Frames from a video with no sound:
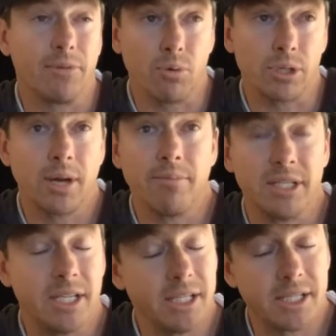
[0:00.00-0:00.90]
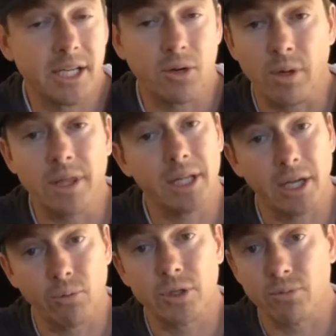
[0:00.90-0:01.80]
There were some that didn't stick with it,
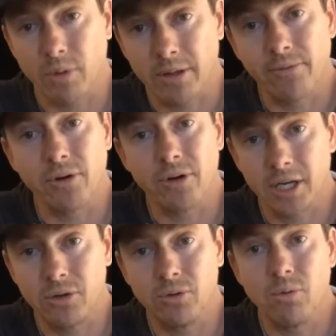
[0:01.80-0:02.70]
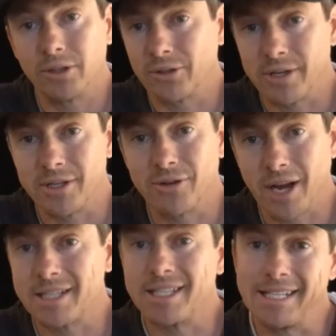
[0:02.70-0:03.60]
like Rich Rutherford, Nick Kuhnwalter. These are
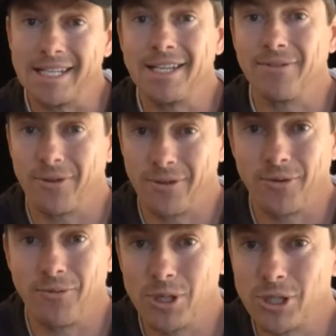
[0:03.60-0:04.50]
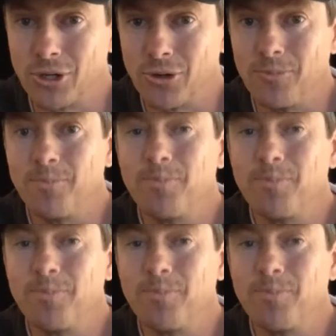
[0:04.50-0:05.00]
guys that did the original